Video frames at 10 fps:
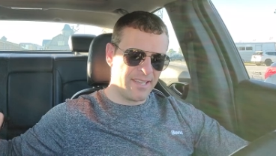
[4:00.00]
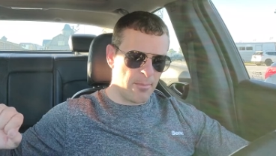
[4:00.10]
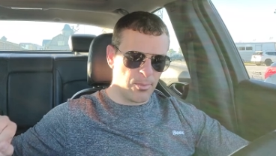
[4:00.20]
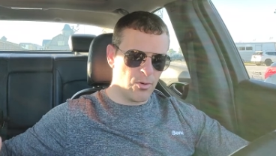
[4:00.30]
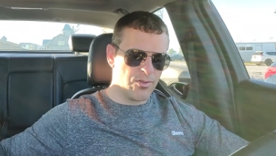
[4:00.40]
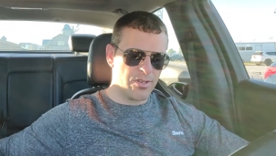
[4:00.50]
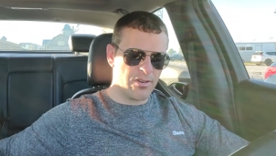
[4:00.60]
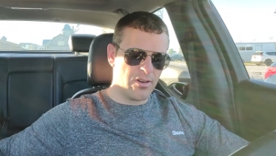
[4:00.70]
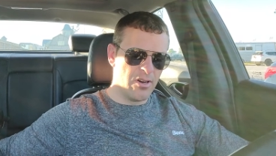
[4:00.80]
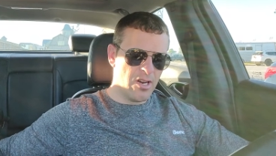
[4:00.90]
that bruise in
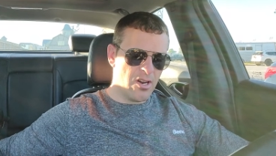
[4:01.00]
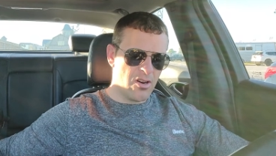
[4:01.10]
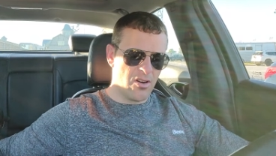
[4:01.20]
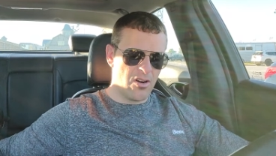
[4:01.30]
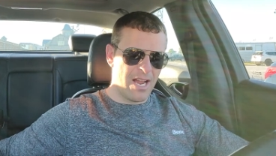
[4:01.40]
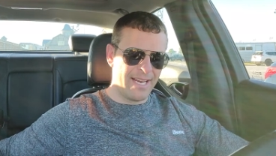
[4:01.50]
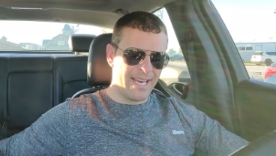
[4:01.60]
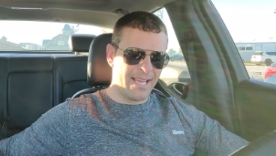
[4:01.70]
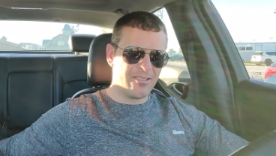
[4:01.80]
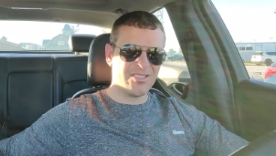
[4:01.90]
her, her hind
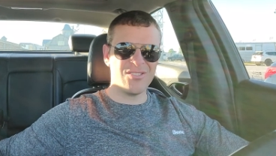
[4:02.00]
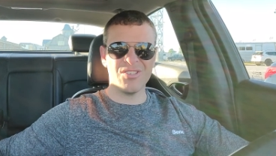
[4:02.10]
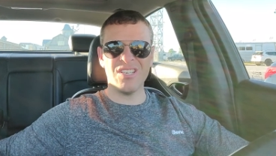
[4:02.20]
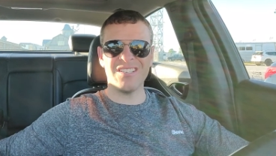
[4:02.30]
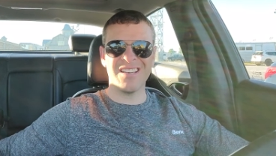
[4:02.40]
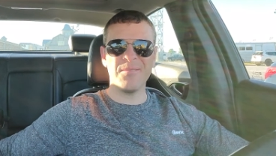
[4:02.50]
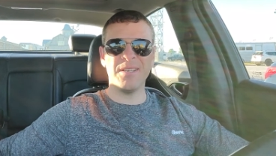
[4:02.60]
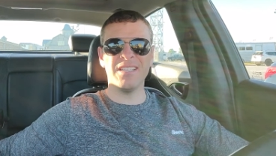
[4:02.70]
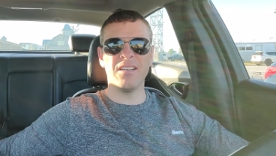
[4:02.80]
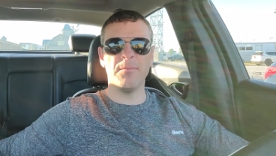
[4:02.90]
ankle, so she's going to be
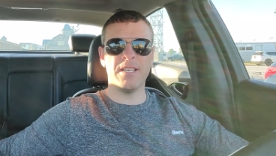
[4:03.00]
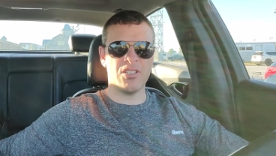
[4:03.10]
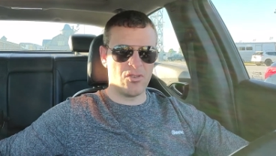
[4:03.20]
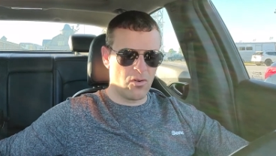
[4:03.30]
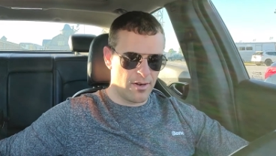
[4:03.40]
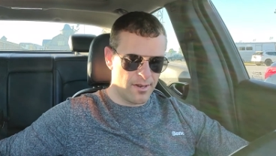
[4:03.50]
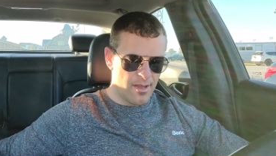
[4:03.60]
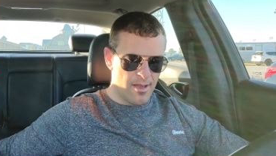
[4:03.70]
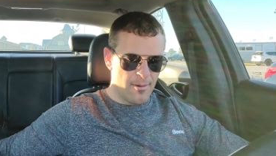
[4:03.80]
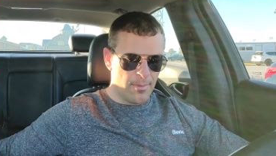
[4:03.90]
a little bit short.
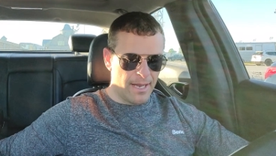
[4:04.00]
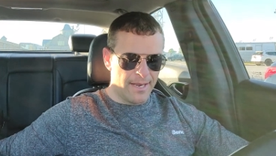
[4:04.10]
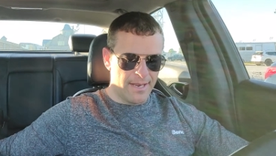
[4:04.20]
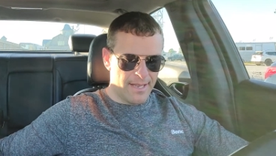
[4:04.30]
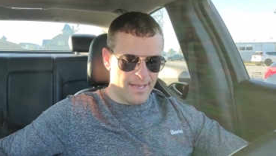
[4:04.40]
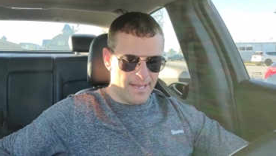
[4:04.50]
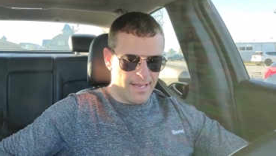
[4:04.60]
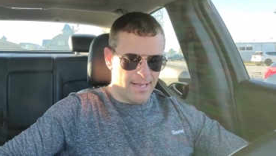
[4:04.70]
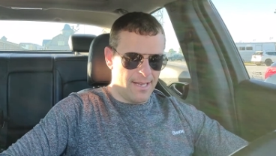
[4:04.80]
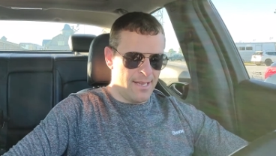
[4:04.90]
But
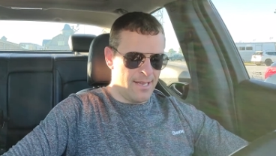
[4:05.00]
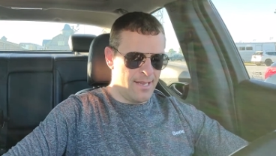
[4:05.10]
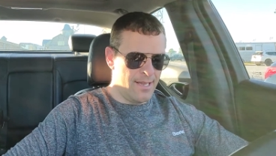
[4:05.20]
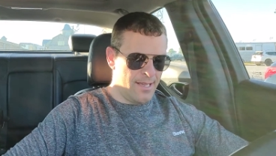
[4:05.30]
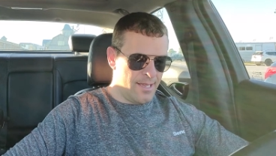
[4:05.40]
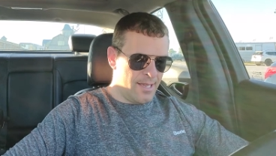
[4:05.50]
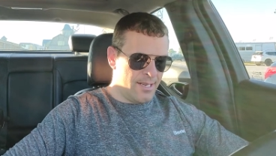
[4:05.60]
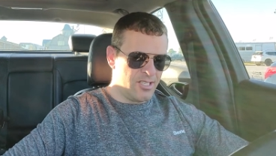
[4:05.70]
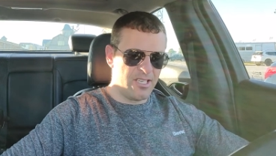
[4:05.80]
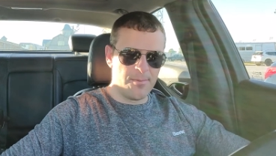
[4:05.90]
uh,
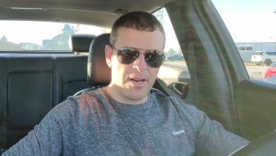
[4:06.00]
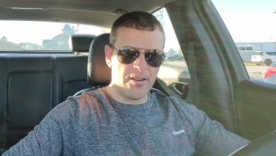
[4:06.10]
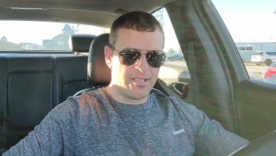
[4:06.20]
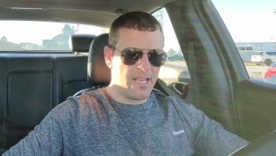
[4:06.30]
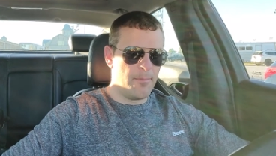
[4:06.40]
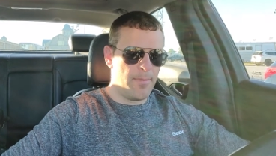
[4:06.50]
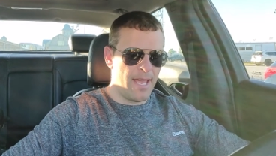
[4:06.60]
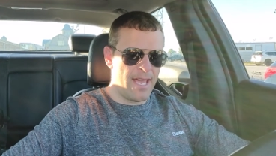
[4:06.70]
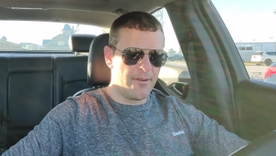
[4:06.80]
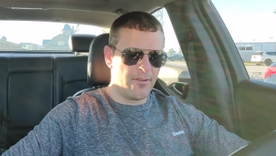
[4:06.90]
geez, Mario's had a
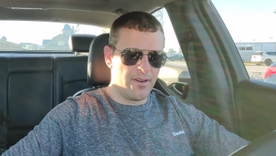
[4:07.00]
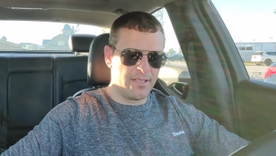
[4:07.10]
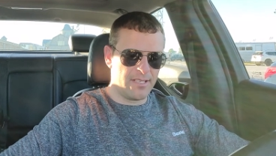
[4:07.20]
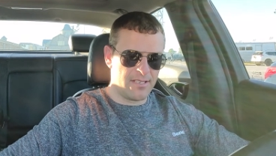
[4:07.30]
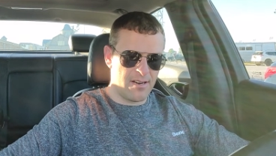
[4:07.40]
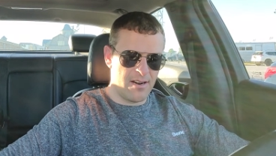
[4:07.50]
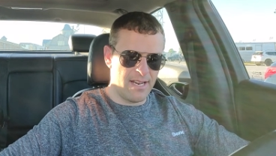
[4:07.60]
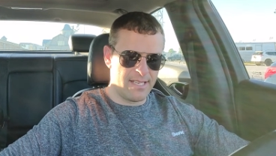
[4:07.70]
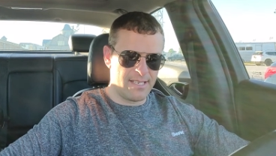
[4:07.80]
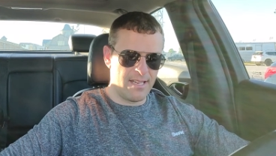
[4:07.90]
bad run at the start,
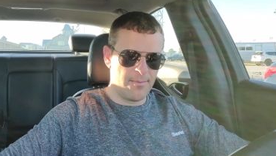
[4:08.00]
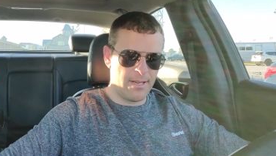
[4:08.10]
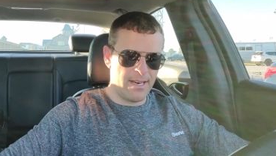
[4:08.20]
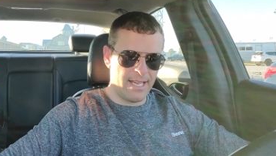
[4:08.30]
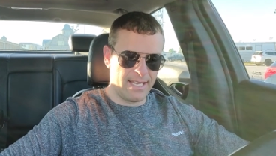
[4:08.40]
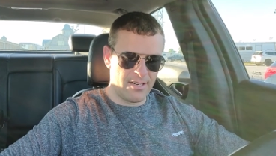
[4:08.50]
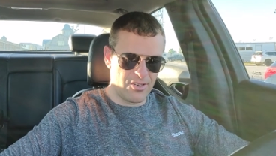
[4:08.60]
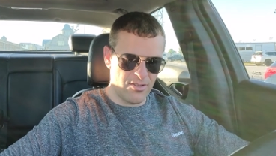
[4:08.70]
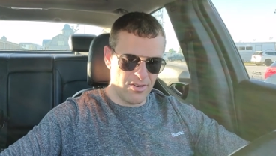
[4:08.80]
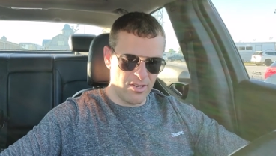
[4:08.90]
hasn't he? But I can
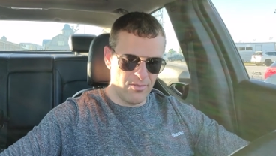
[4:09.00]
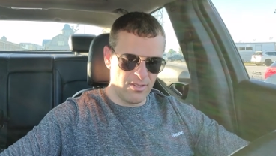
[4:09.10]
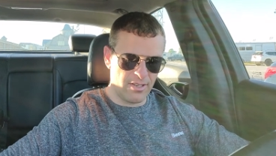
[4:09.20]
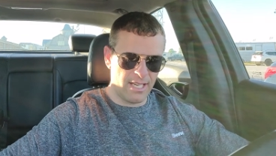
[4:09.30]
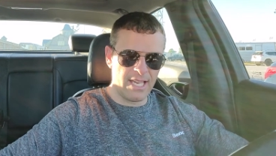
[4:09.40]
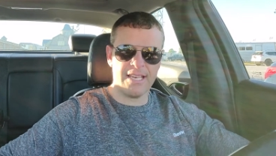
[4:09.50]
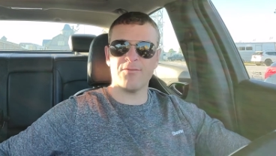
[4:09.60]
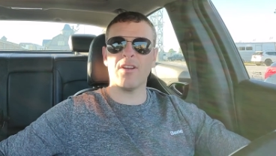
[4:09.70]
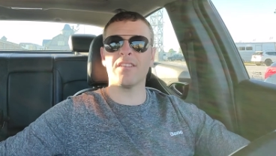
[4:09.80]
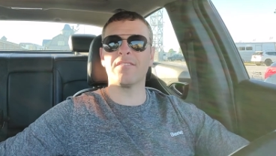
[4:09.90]
assure you, looking at his
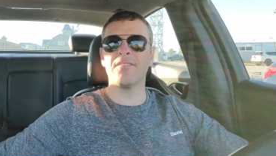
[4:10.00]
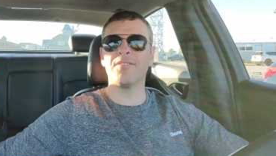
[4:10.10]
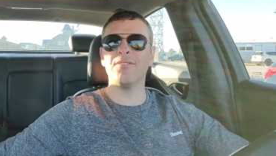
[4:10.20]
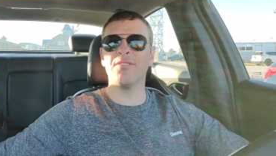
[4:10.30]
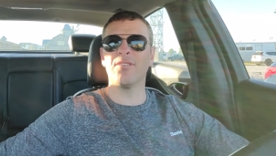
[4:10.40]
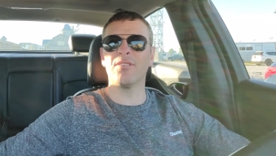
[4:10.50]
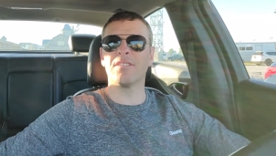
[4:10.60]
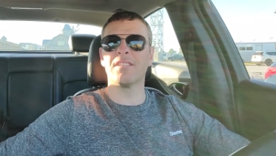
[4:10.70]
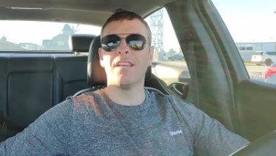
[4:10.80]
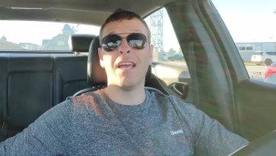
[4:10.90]
roster of
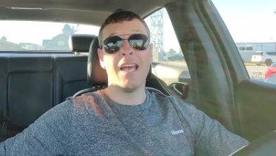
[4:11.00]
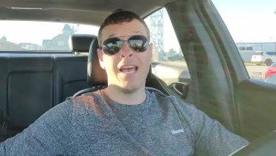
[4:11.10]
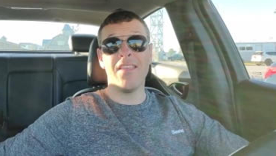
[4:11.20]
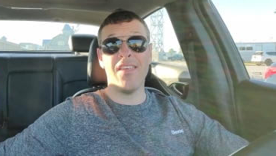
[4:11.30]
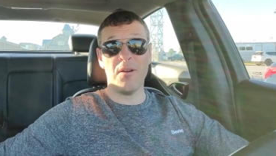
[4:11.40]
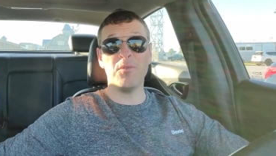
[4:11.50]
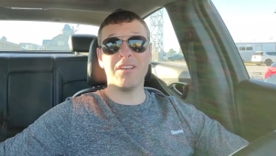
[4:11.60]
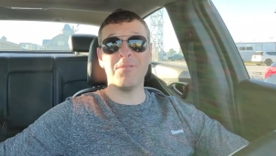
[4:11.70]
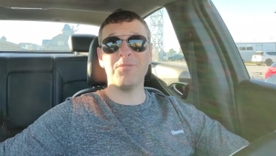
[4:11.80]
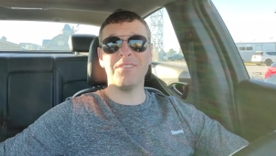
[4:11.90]
two-year-olds, that will
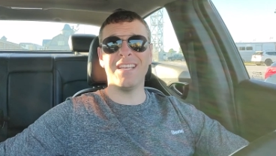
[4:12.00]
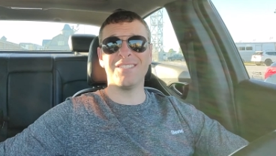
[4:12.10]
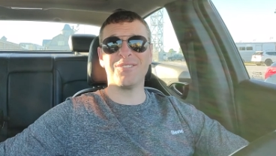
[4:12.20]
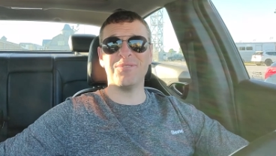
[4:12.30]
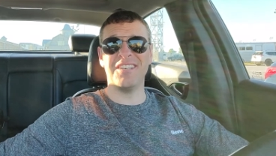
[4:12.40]
come to an end soon